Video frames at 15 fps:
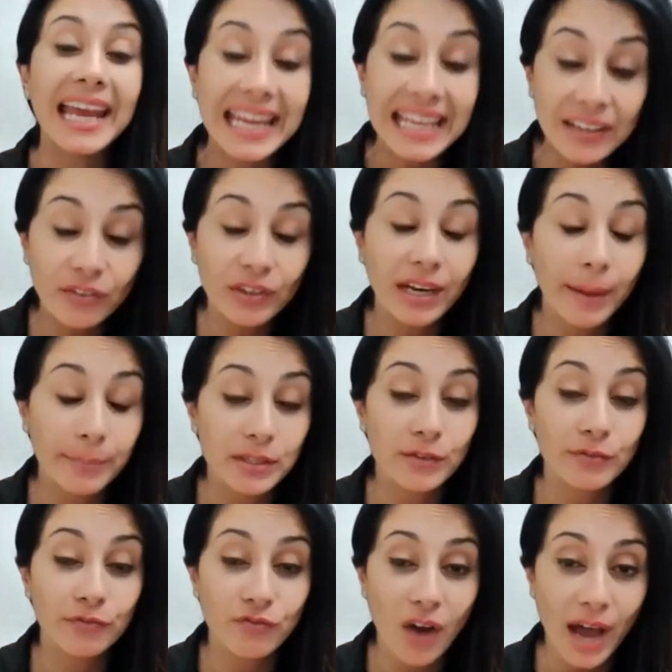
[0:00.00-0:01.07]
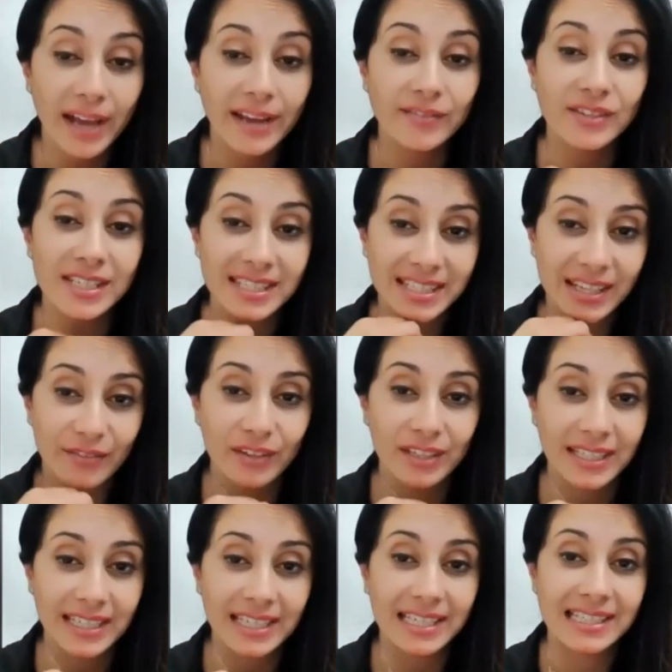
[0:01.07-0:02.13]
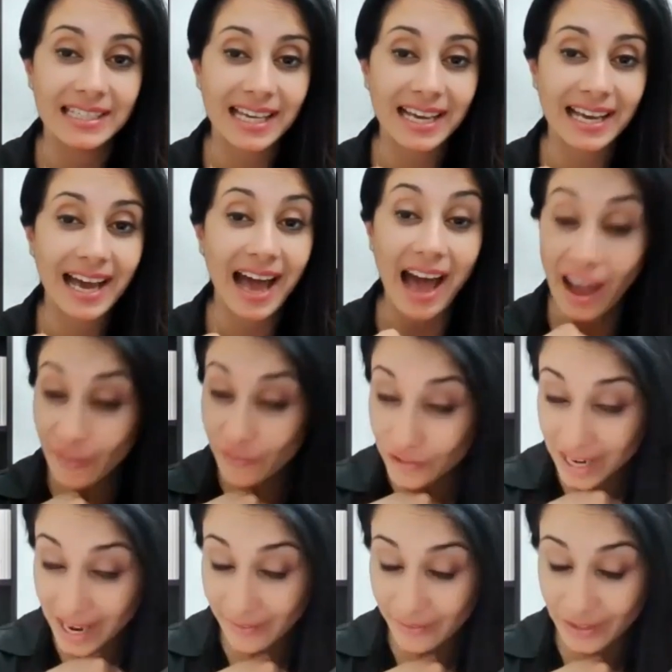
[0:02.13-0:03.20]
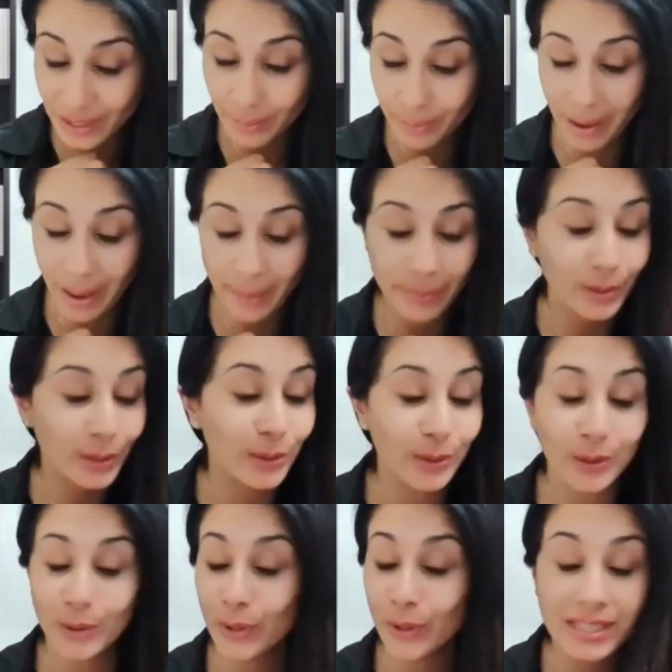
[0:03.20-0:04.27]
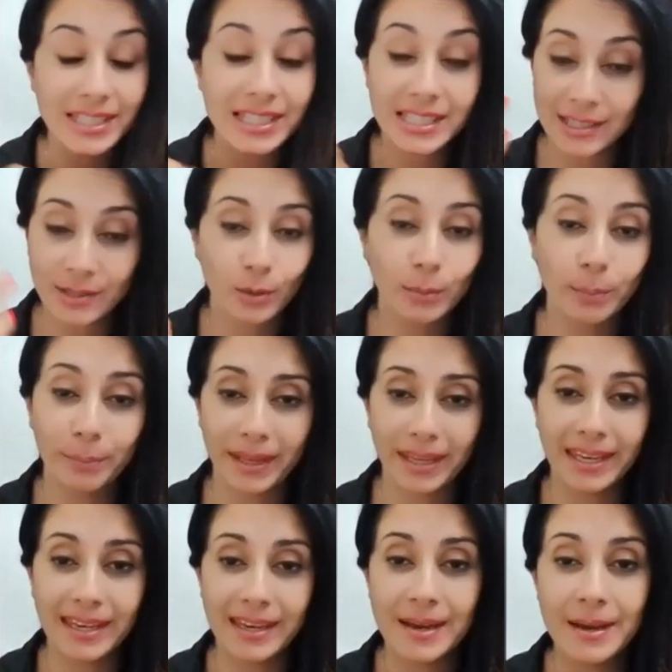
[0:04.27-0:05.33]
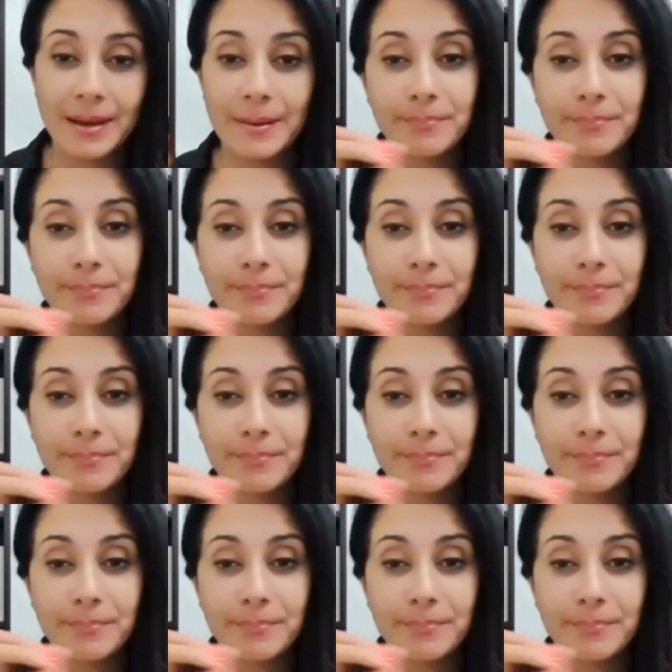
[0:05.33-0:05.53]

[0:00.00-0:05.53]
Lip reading: even up to 5 to 7 years after having a baby, you can still be